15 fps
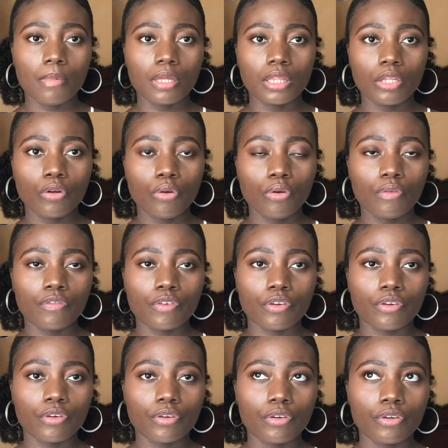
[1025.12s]
little
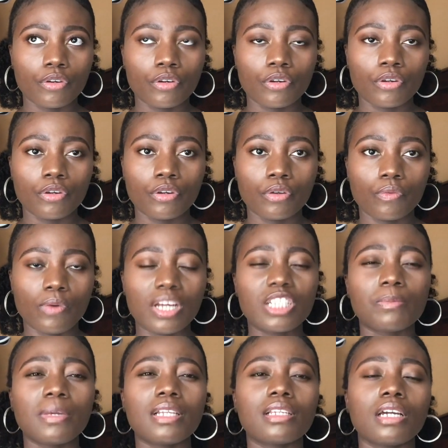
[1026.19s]
over, well, I
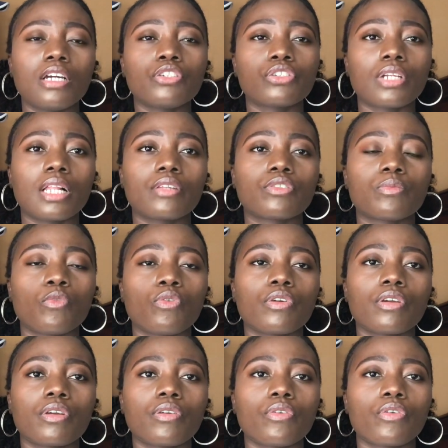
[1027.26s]
spent $100
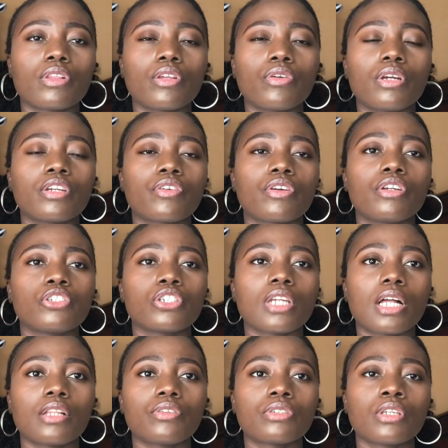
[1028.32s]
more, or a little under
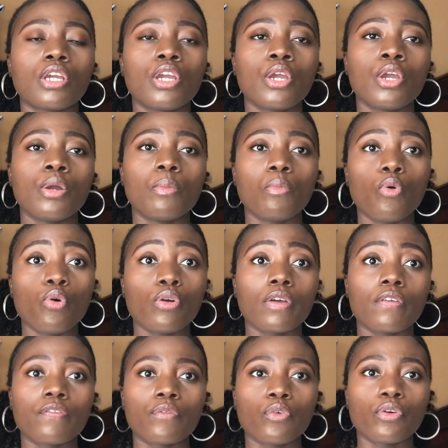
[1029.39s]
$100 more
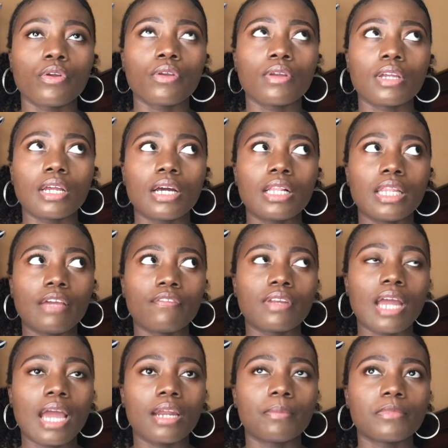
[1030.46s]
for 11
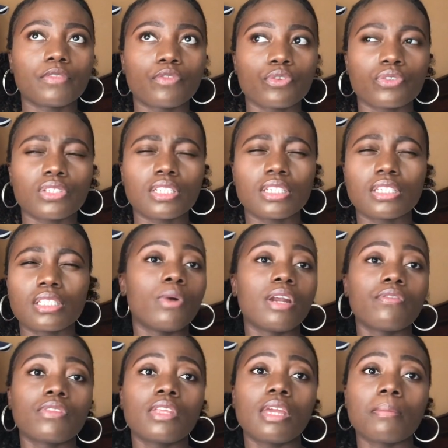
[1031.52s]
items versus
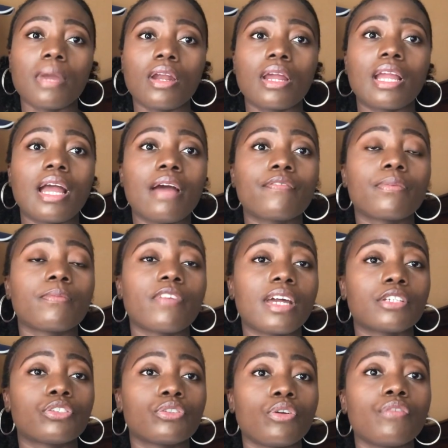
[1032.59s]
whatever the amount I got from
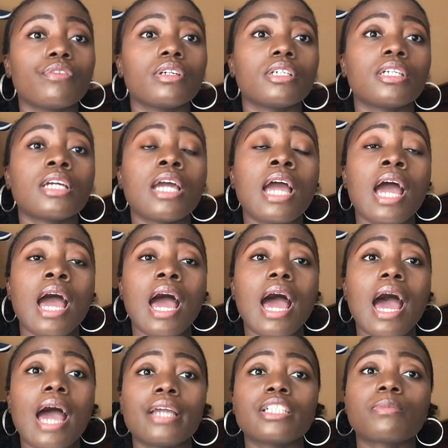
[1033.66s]
Fashion Nova.
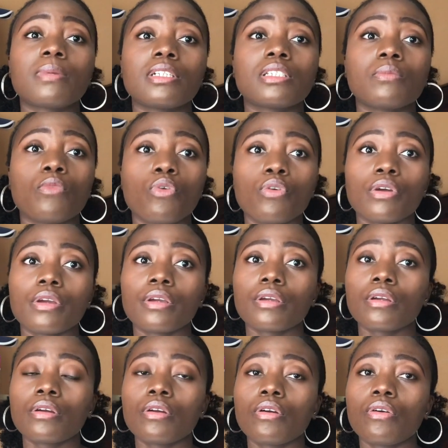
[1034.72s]
I spent more
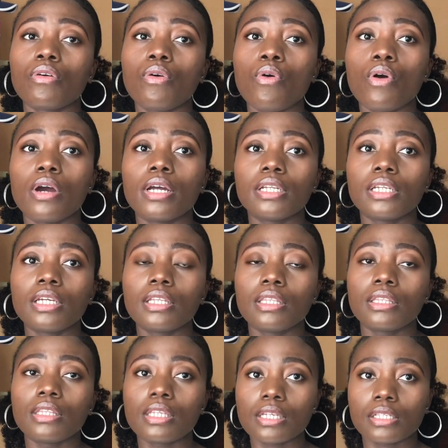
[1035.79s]
on
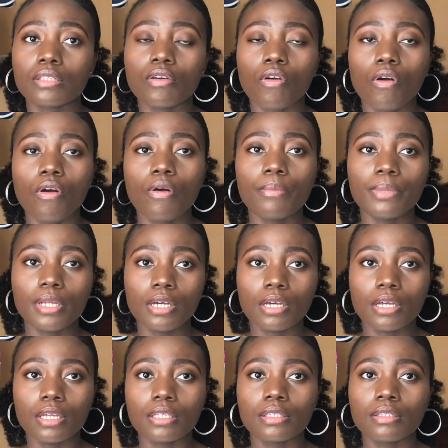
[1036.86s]
this haul
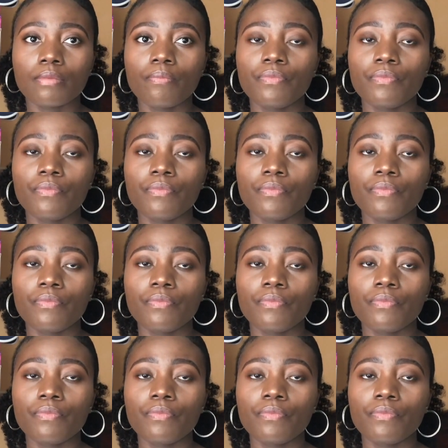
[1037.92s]
because